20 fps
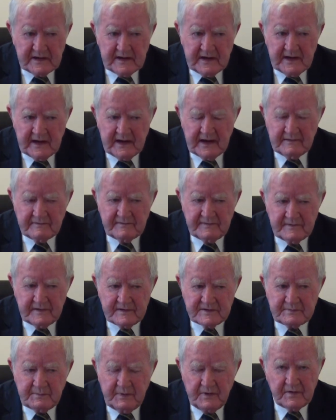have
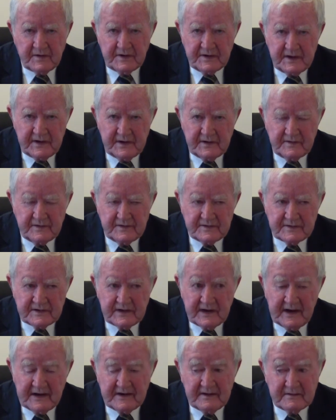spoken out
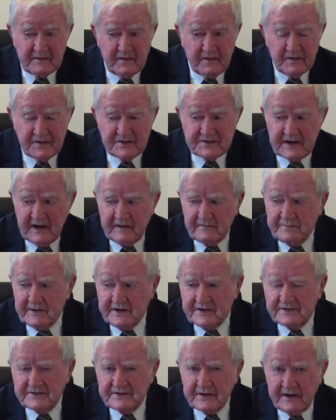and of course have
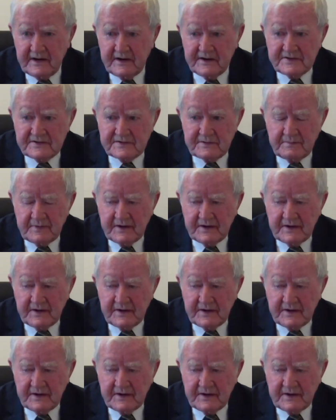been silenced